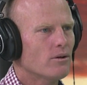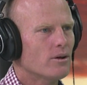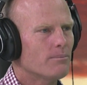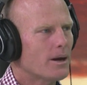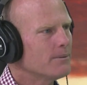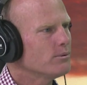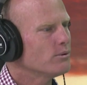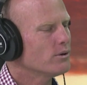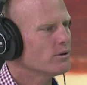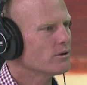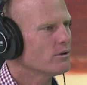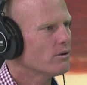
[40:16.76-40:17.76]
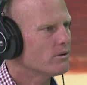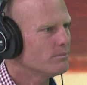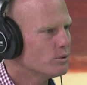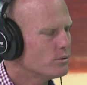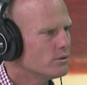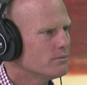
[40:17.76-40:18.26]
paperwork, a lot of
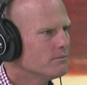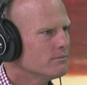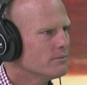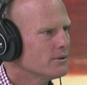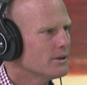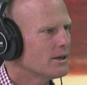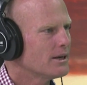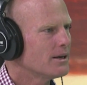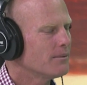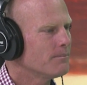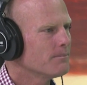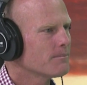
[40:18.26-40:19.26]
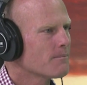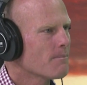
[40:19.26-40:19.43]
boredom, and